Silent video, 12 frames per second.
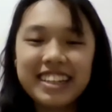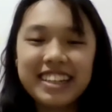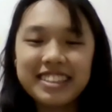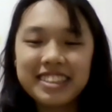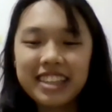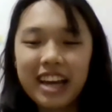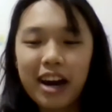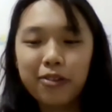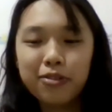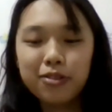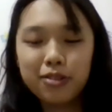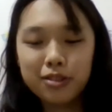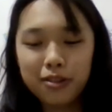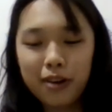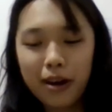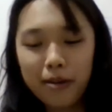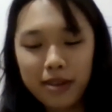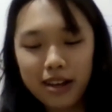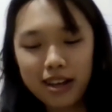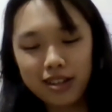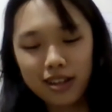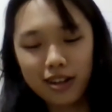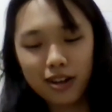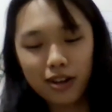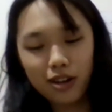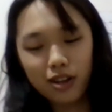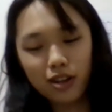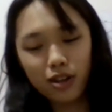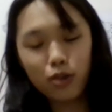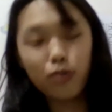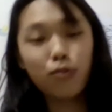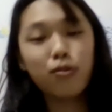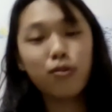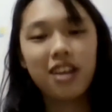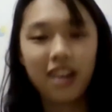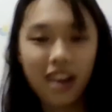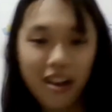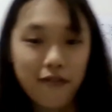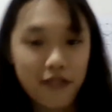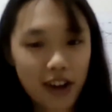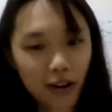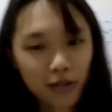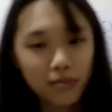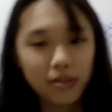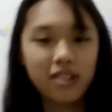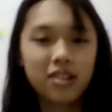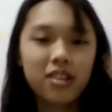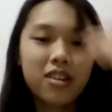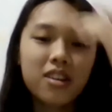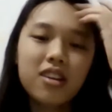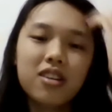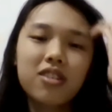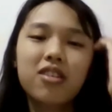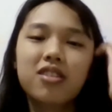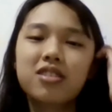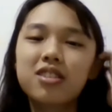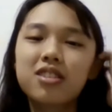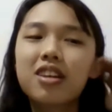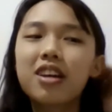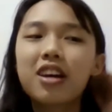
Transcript: I would describe it as a unique environment because